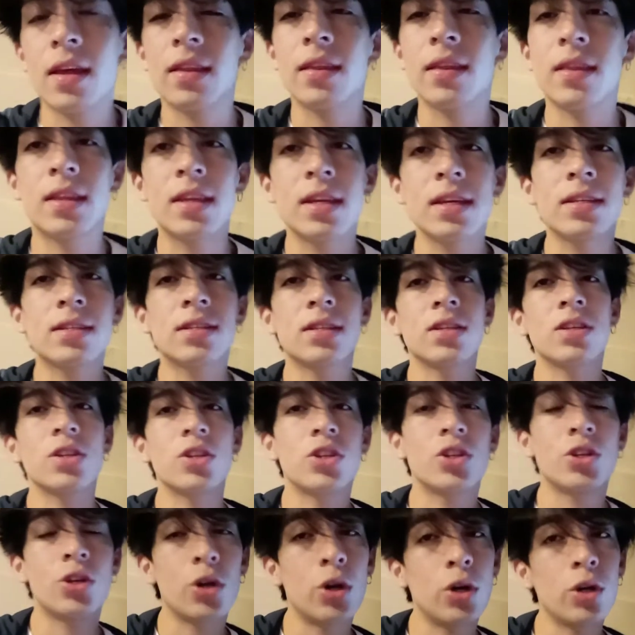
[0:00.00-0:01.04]
this
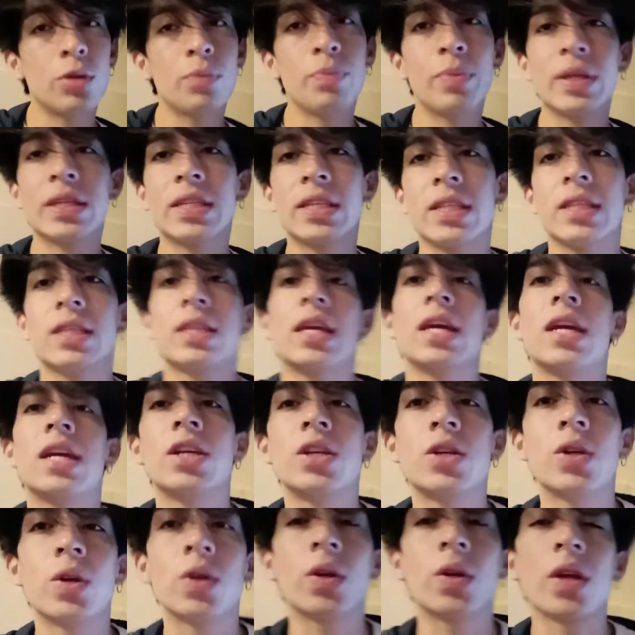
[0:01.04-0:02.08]
short
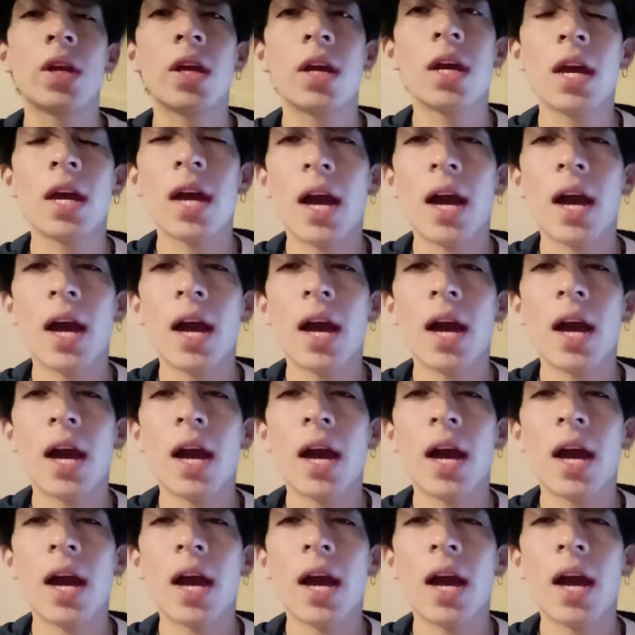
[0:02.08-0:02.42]
presentation